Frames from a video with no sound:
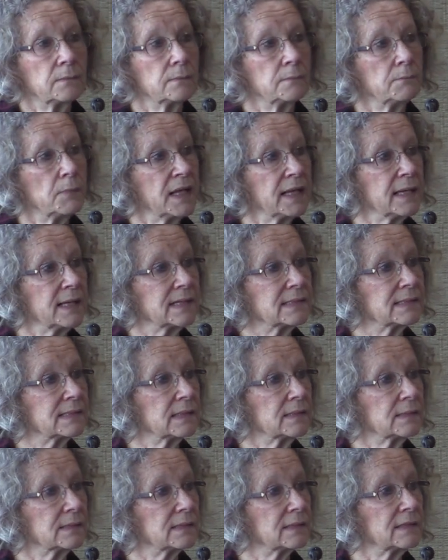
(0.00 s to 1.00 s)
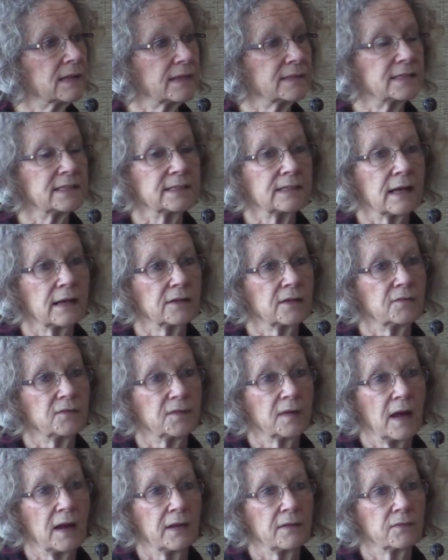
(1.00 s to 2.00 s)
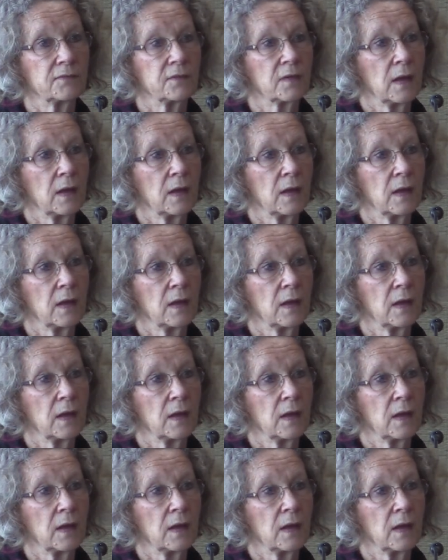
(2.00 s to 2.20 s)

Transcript: many since 1995.